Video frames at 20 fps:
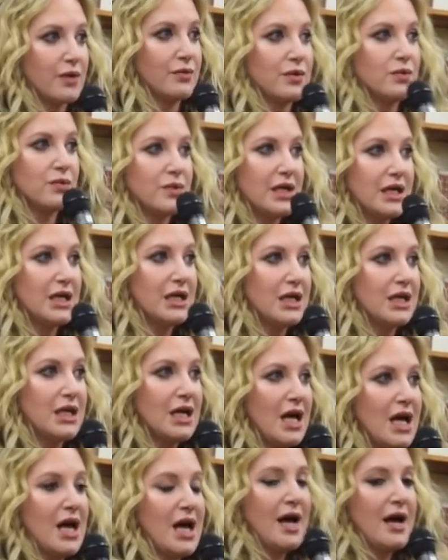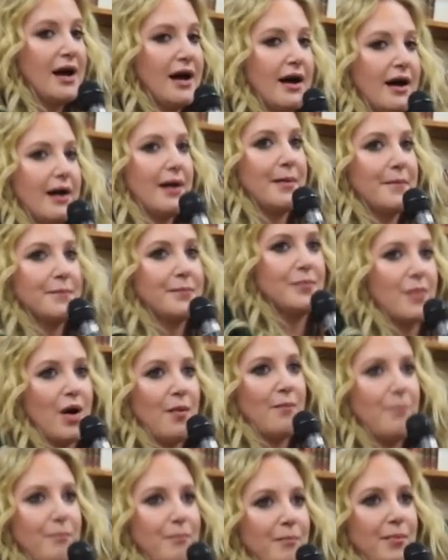I would read.
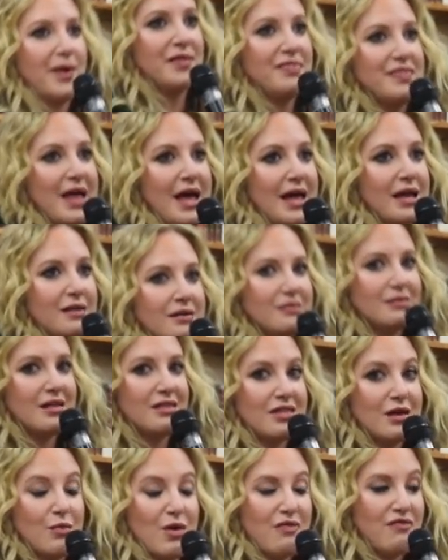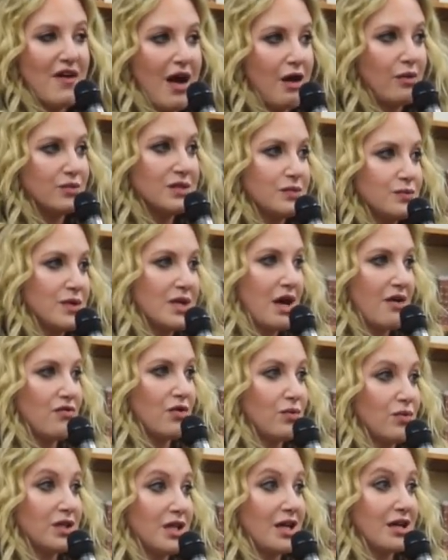But then the thing we found was we never
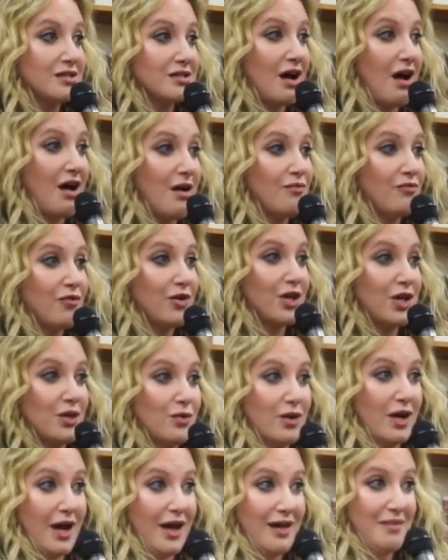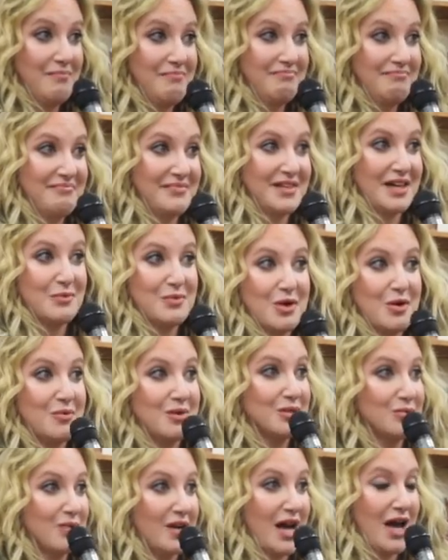really had time for Q&A. I would
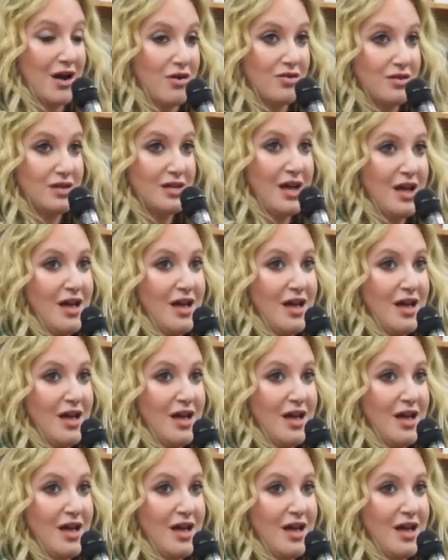always run out.